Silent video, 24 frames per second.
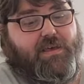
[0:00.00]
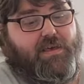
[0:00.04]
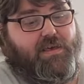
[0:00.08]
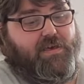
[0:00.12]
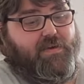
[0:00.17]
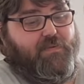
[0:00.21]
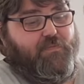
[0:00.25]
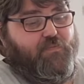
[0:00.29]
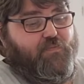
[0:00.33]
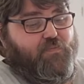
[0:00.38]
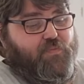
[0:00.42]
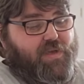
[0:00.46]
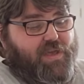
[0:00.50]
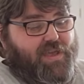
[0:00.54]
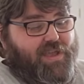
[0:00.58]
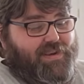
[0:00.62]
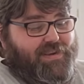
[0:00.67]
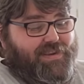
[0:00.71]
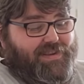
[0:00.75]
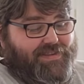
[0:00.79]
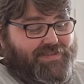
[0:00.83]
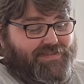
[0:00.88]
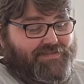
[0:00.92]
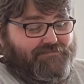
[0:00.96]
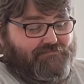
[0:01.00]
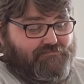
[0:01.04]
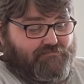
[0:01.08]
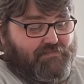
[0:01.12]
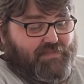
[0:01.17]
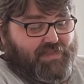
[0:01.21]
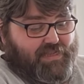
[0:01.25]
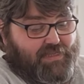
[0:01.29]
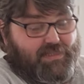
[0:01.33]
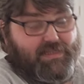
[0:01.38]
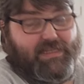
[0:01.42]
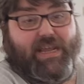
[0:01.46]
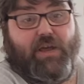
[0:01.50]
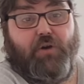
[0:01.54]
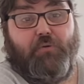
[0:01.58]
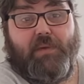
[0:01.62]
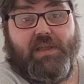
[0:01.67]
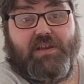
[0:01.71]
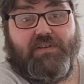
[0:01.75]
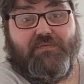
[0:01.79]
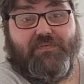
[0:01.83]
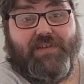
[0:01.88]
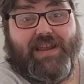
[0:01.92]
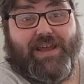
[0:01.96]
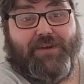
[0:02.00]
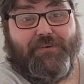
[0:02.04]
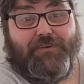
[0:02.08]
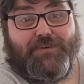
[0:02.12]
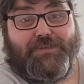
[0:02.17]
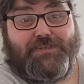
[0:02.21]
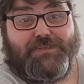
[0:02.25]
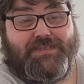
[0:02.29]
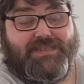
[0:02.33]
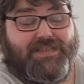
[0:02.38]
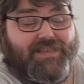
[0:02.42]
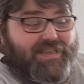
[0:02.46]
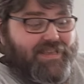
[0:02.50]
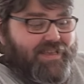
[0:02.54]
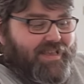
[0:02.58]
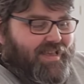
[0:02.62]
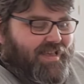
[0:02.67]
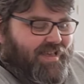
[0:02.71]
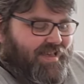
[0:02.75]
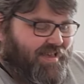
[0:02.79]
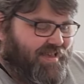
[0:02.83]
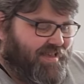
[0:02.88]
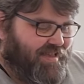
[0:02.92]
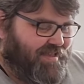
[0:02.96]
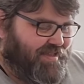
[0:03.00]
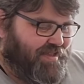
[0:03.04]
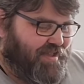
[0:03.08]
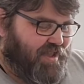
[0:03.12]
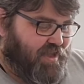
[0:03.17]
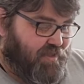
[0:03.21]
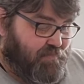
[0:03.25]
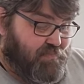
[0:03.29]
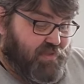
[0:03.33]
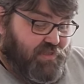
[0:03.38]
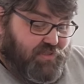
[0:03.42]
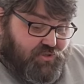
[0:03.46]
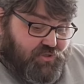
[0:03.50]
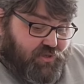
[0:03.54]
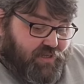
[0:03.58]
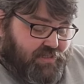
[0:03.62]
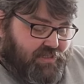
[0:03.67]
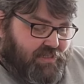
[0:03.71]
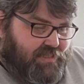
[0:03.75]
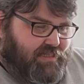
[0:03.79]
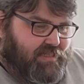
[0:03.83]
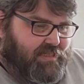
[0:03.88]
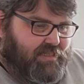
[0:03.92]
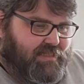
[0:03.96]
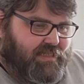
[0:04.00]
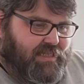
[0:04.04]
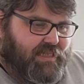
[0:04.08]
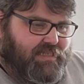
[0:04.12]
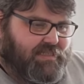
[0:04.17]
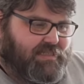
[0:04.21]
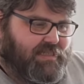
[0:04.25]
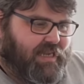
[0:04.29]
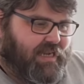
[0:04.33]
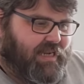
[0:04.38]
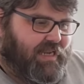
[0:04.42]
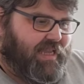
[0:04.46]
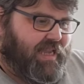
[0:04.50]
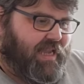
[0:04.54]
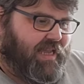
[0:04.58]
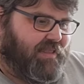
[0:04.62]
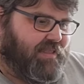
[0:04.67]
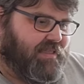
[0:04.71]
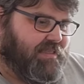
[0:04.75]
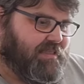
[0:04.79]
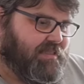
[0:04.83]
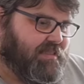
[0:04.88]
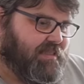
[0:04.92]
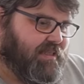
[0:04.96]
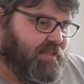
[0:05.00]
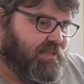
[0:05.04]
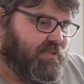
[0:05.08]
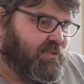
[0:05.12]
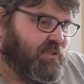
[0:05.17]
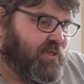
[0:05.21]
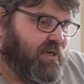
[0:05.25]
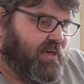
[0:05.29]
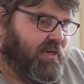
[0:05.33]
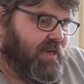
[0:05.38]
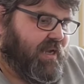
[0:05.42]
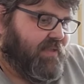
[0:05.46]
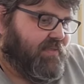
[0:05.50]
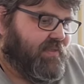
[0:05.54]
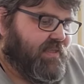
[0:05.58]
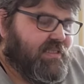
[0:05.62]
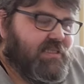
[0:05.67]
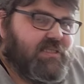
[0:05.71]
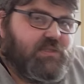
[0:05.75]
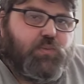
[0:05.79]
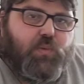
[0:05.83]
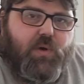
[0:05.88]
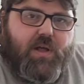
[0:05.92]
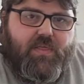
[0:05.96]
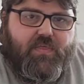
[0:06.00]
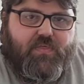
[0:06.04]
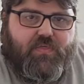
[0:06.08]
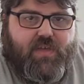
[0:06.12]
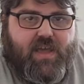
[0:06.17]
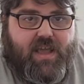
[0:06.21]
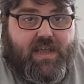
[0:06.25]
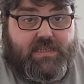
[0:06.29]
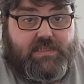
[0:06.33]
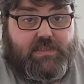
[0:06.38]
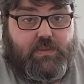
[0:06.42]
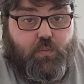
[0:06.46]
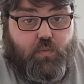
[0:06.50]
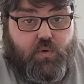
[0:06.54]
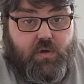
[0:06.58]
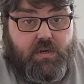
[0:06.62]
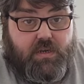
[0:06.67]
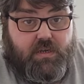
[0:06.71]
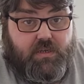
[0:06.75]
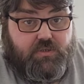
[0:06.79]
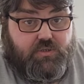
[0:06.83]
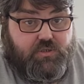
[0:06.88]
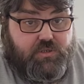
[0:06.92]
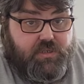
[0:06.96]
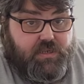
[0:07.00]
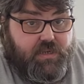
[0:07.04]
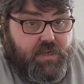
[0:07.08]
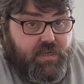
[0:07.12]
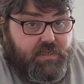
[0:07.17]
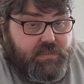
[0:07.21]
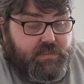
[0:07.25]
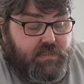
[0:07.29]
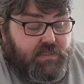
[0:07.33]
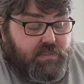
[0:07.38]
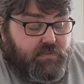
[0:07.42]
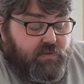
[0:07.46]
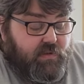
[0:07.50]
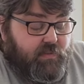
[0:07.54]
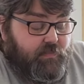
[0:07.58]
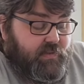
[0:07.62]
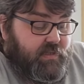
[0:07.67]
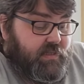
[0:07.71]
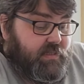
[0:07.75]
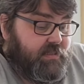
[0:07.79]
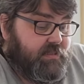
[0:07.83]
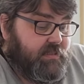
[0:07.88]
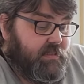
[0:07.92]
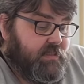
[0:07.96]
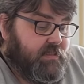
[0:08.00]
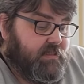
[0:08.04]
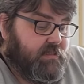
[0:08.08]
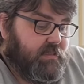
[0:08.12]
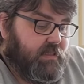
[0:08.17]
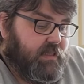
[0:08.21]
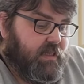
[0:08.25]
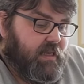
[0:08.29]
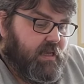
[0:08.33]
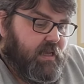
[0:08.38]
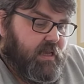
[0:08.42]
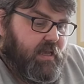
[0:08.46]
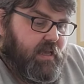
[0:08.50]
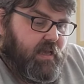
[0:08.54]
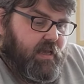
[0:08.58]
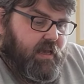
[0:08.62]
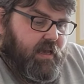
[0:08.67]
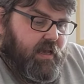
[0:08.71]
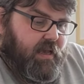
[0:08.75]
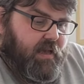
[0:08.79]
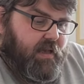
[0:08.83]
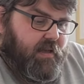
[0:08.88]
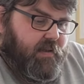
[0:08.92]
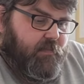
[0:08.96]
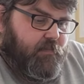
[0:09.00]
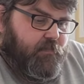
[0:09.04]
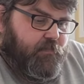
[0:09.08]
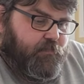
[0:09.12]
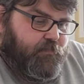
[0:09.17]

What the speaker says: and he's an owl made of flowers. I'm interested to see exactly how this is going to turn out. This is 1,193 pieces. For